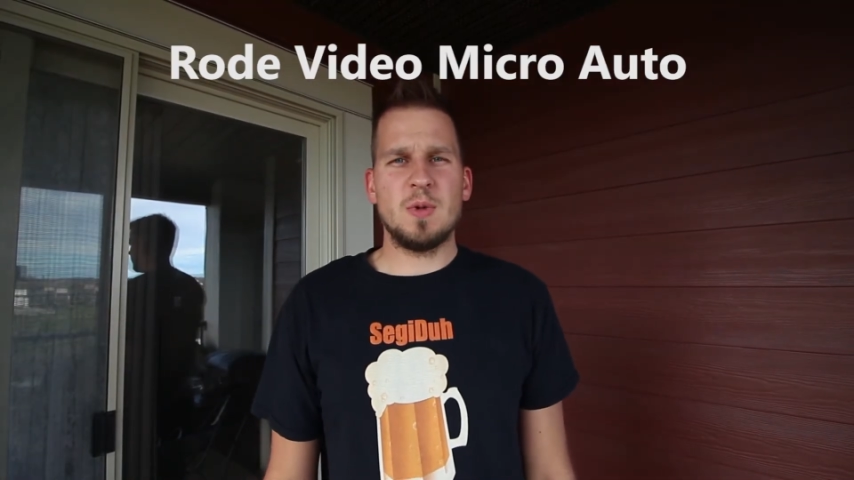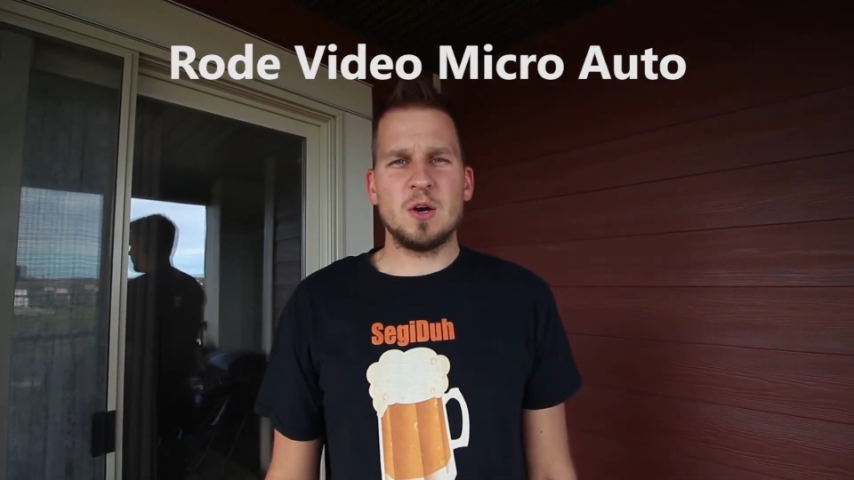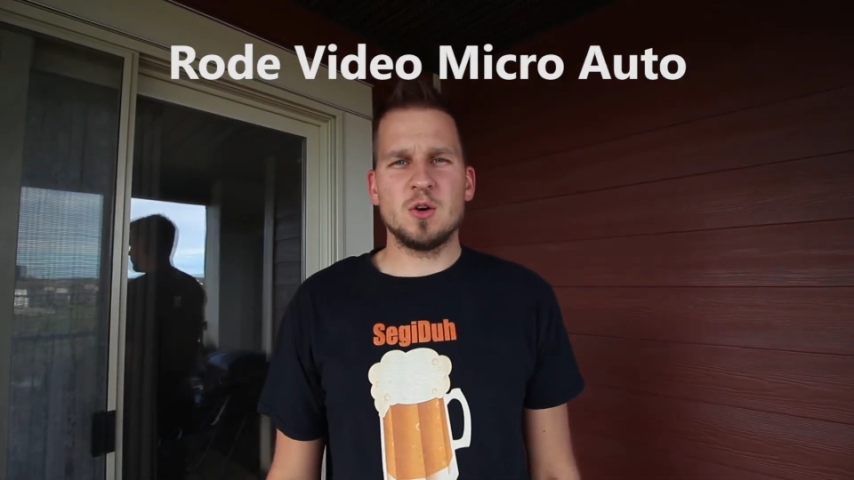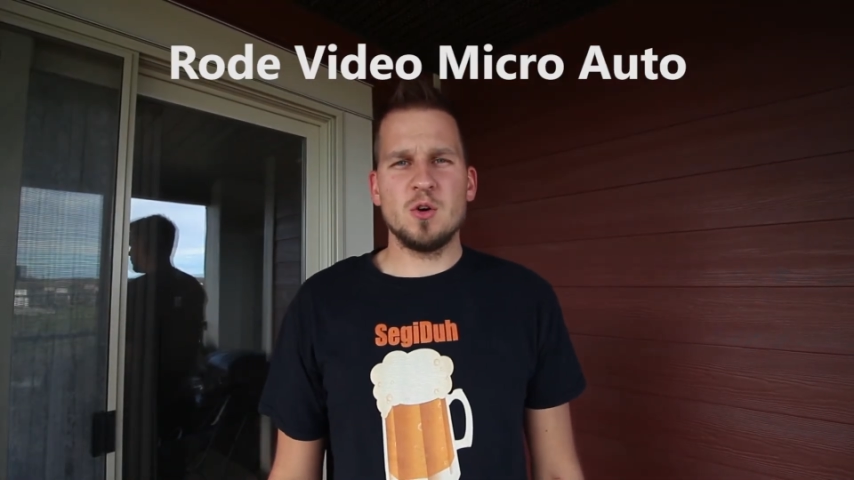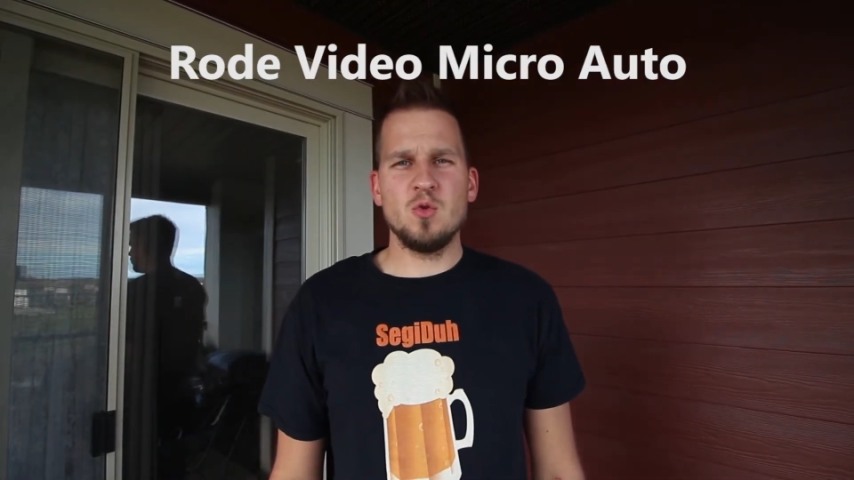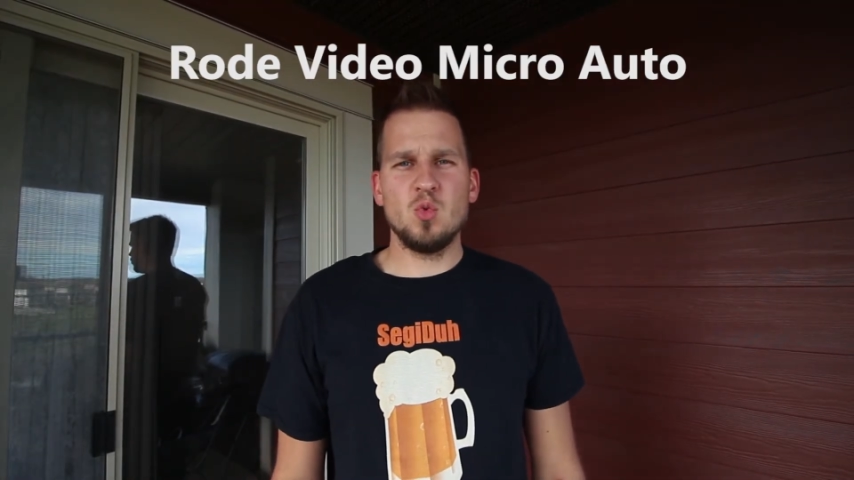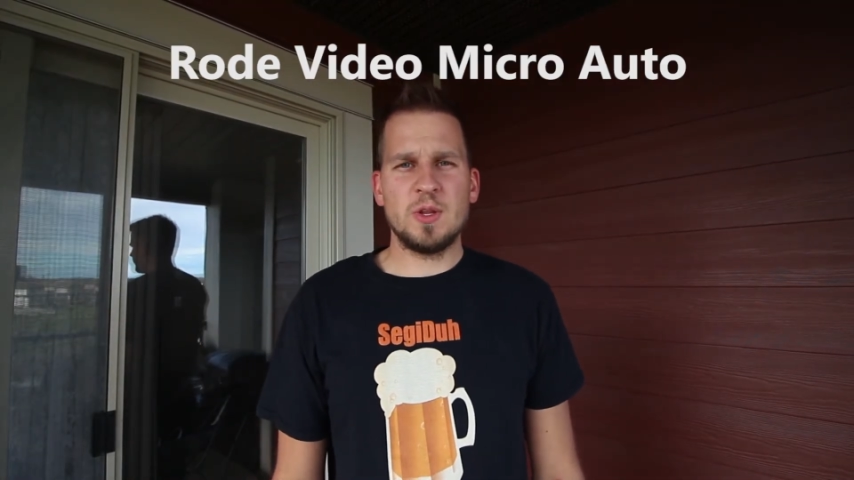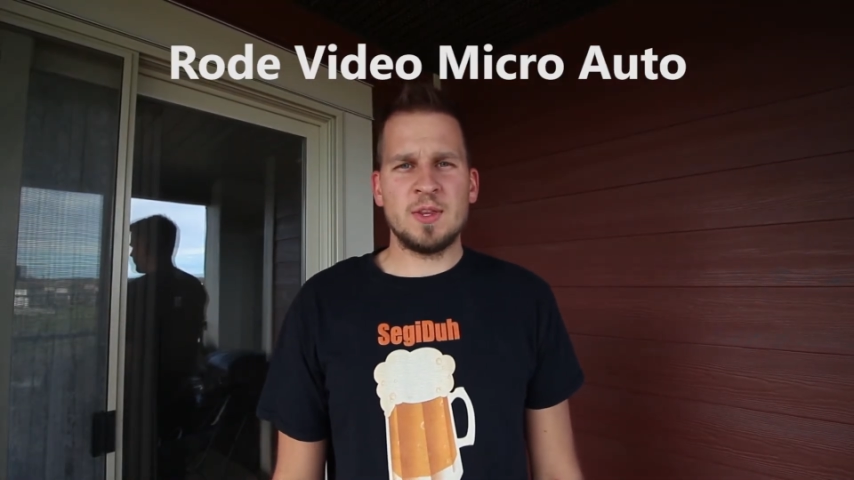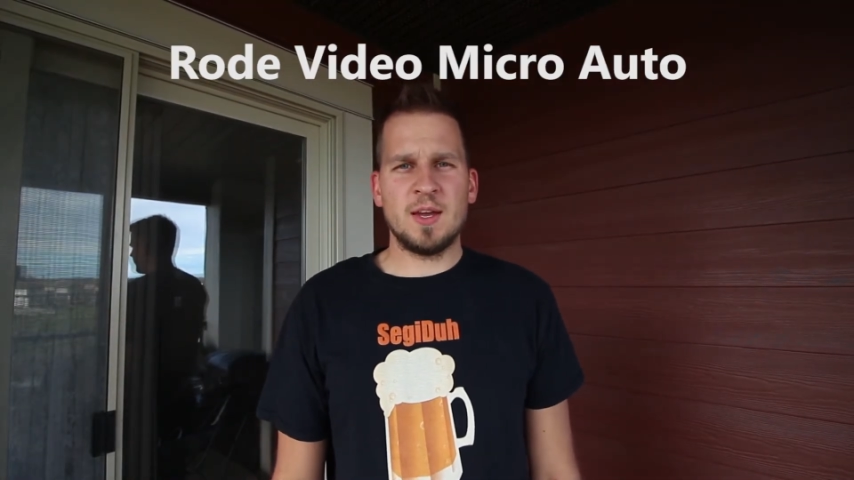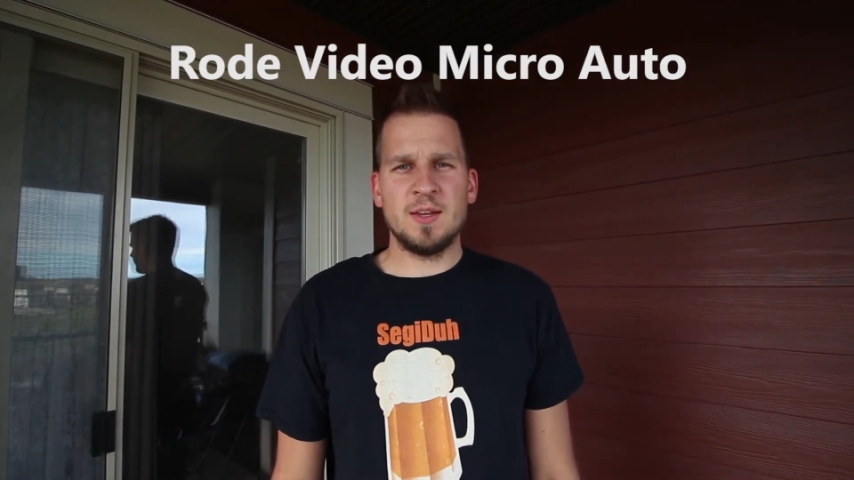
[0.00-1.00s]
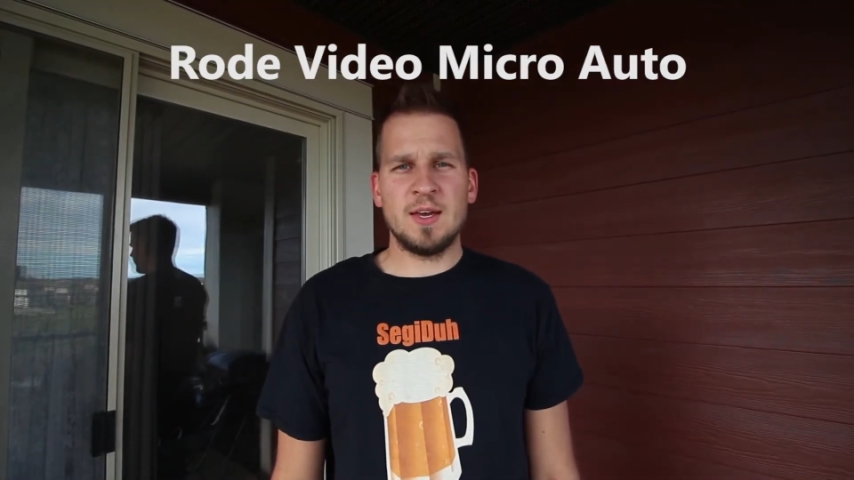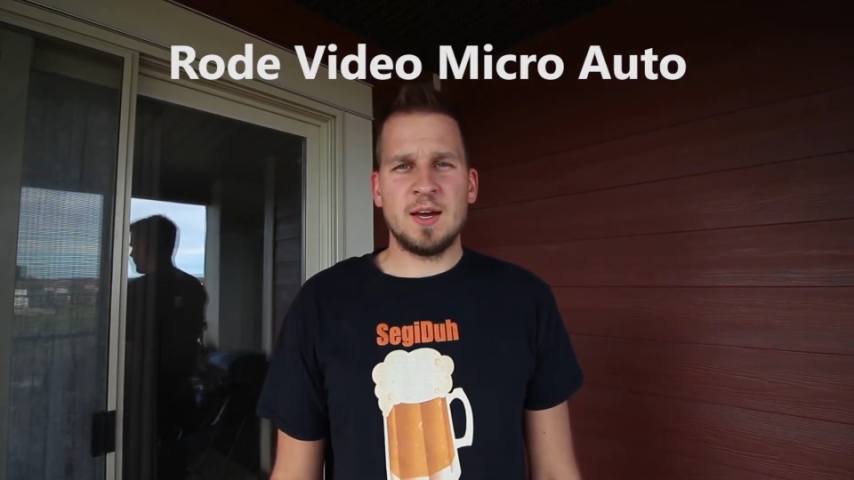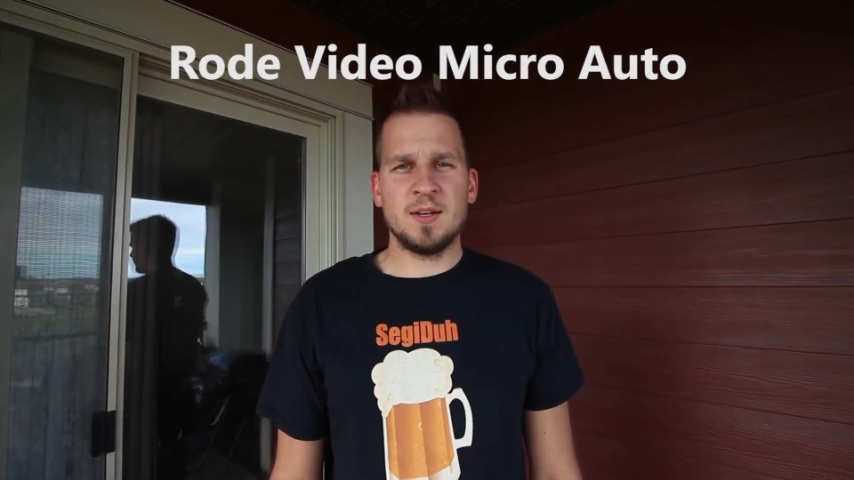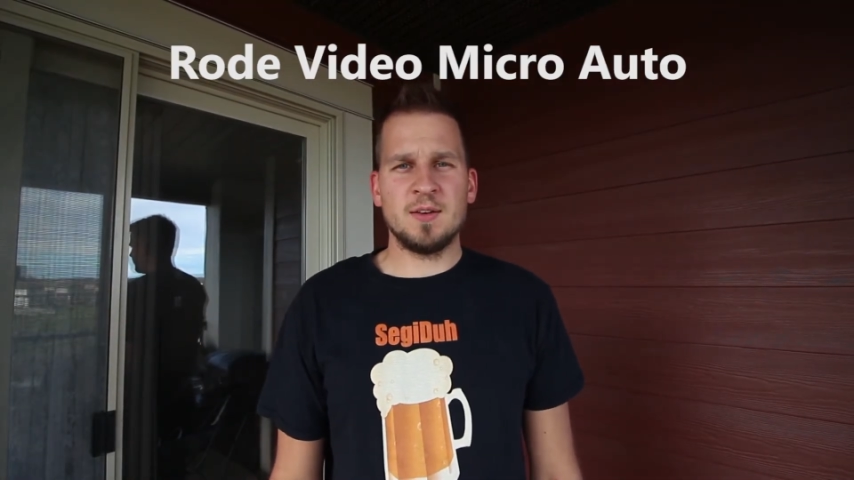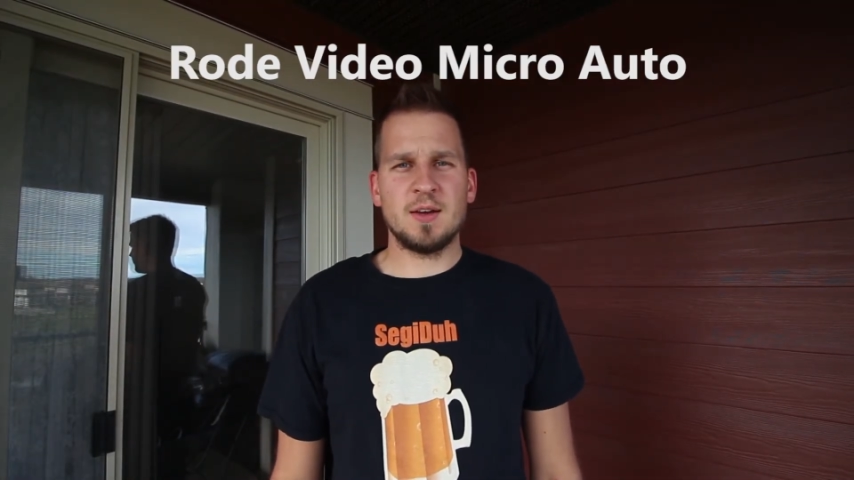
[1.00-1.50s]
Micro with Dead
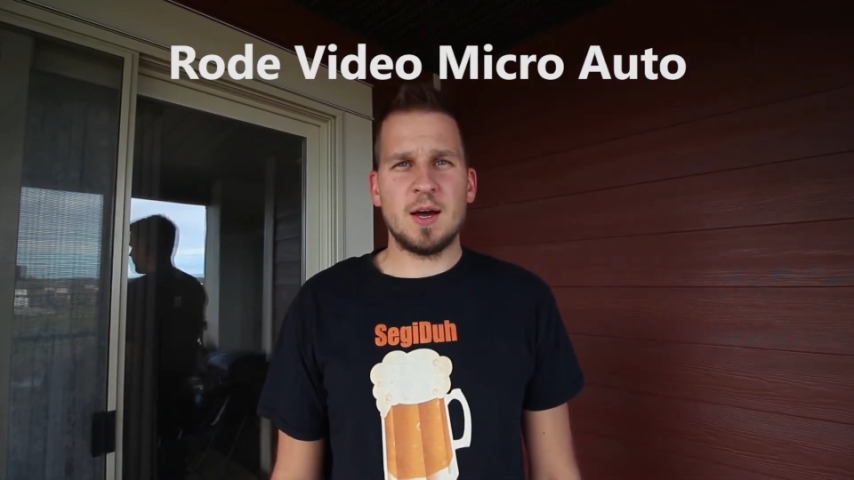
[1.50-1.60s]
Cat,